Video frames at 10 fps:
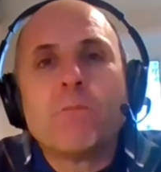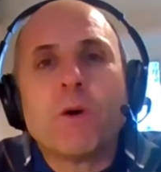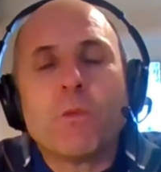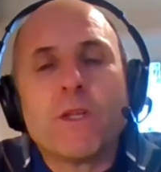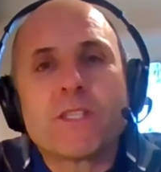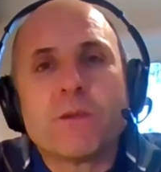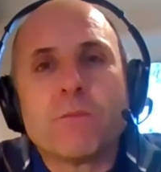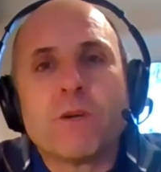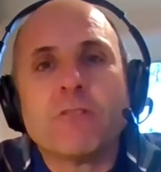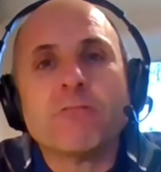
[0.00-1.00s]
but with some
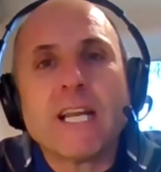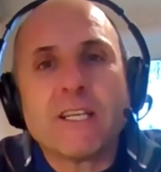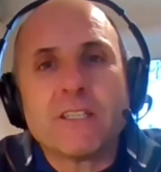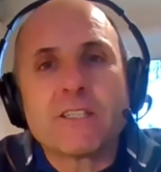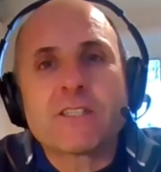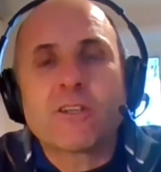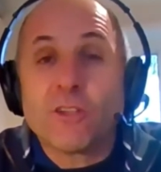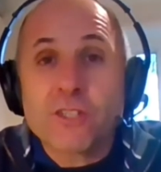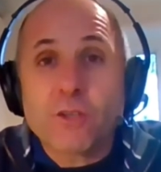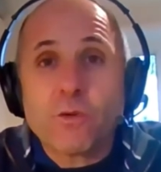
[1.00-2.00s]
horrendous
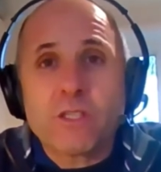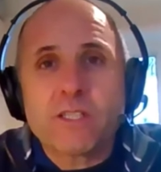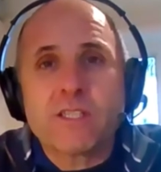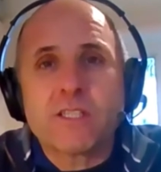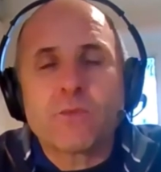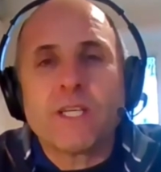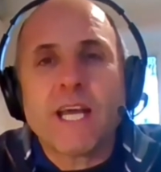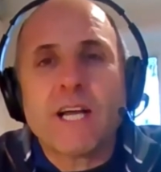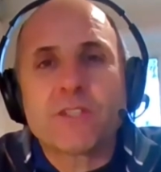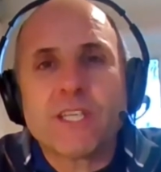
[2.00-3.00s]
consequences, as we're
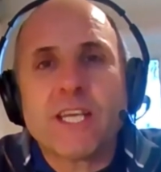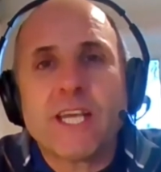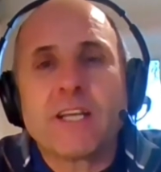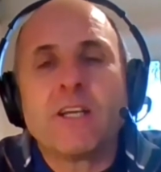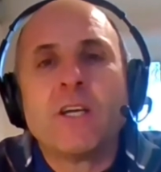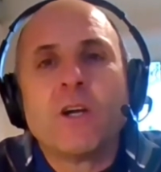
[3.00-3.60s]
now seeing